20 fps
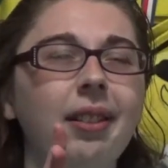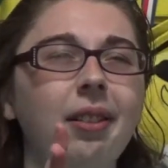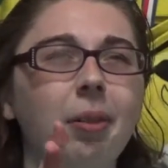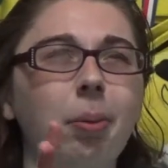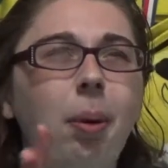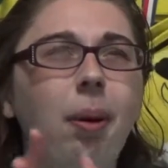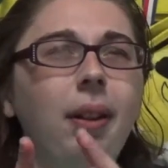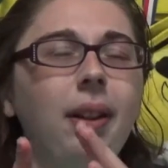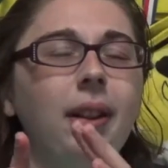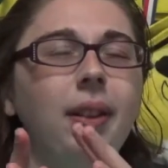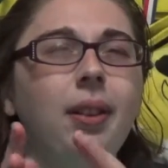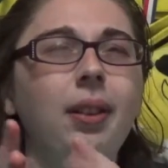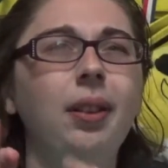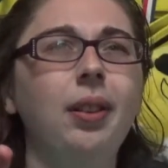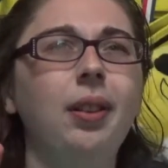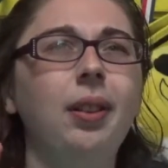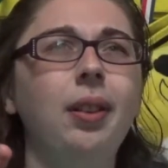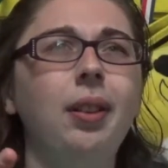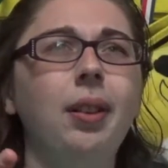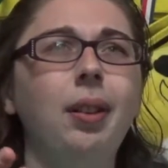There's
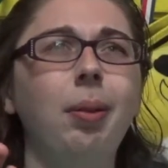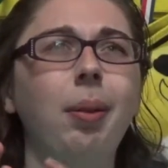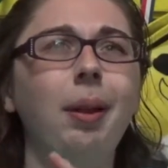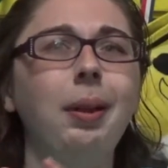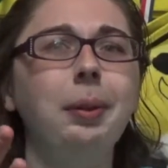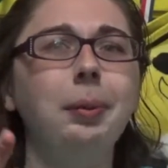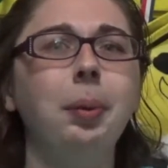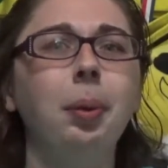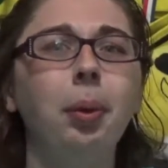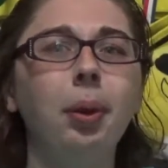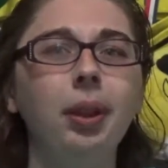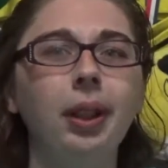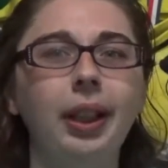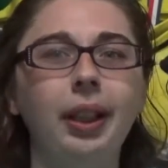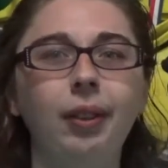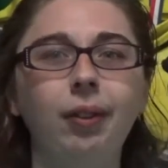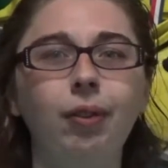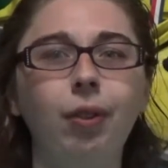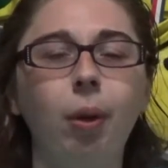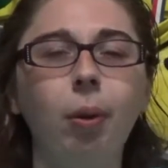probably more
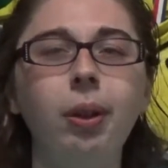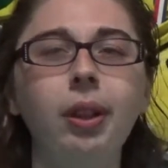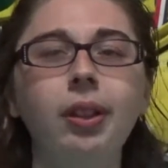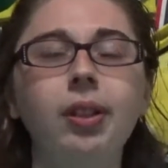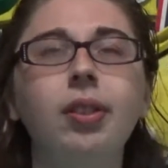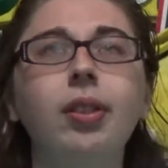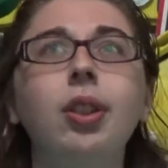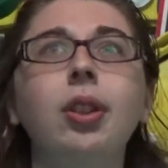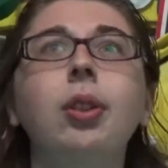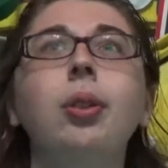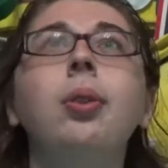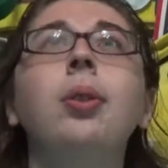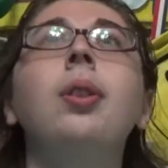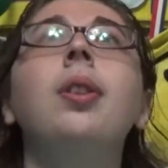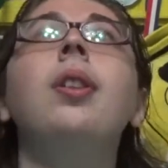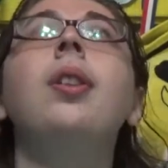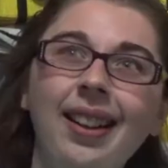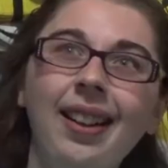like focus too.